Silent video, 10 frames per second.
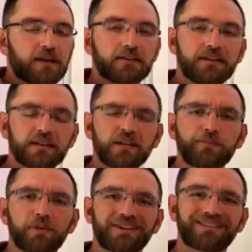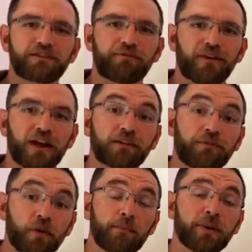Discipline is defined
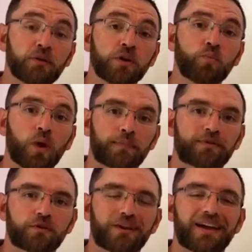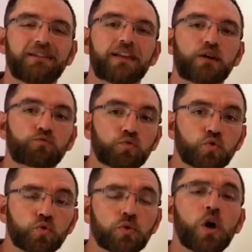from Merriam-Webster as a
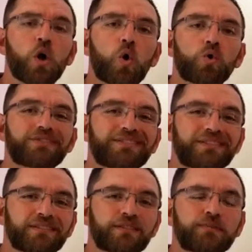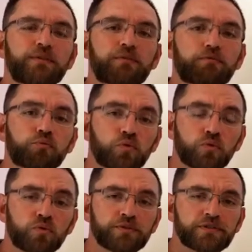rule or systems of
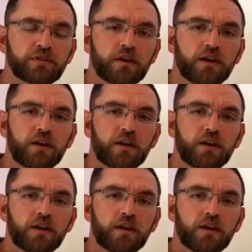rules